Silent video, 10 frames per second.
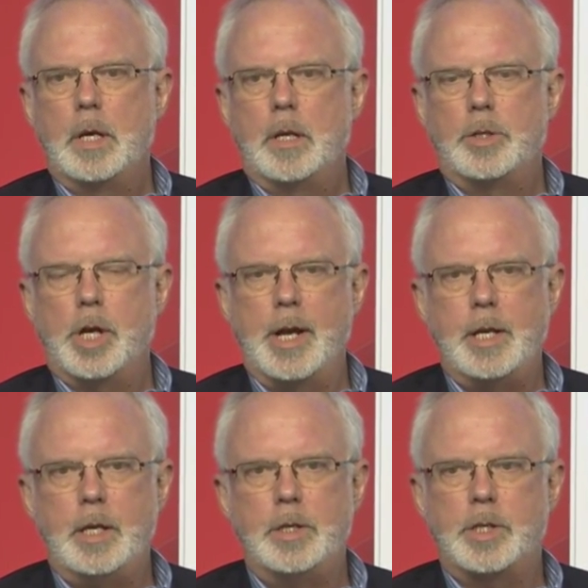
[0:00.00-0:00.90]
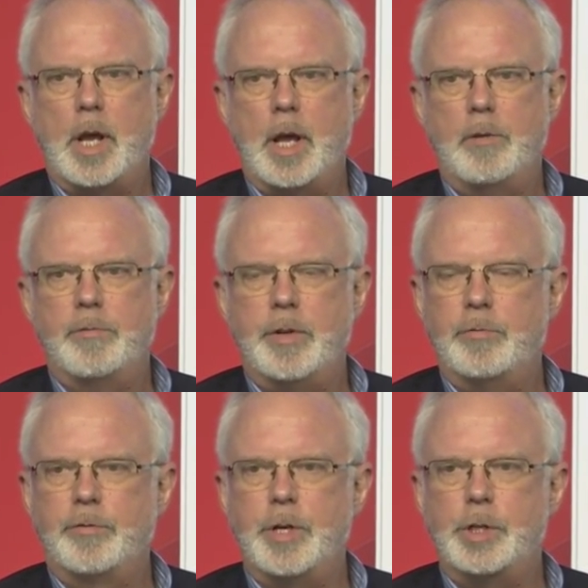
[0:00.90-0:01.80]
the Chinese have
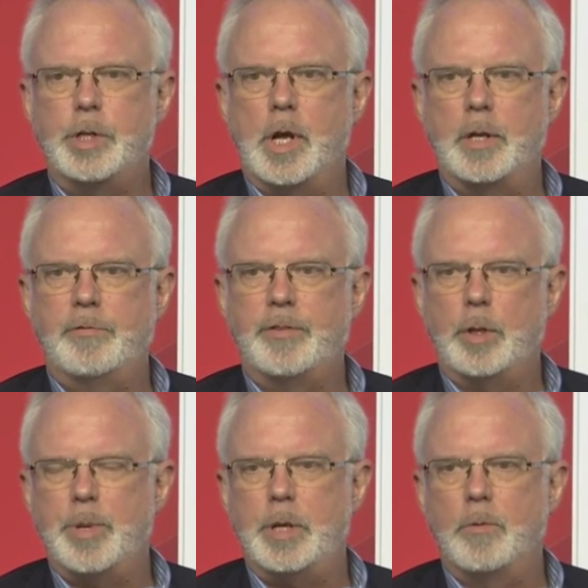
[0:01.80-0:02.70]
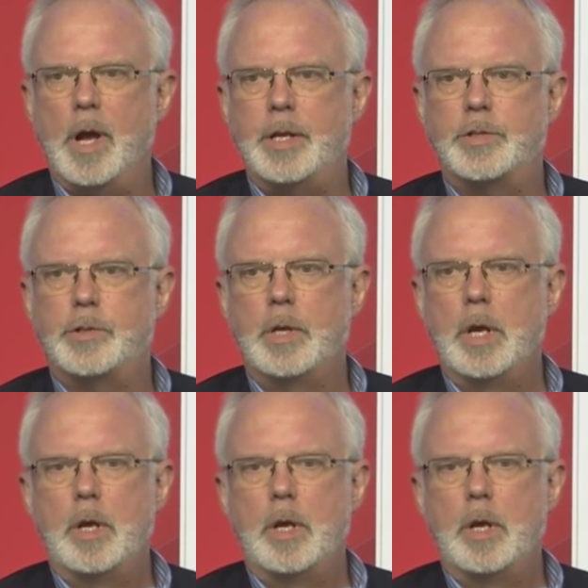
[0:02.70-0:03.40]
infringed on Philippine rights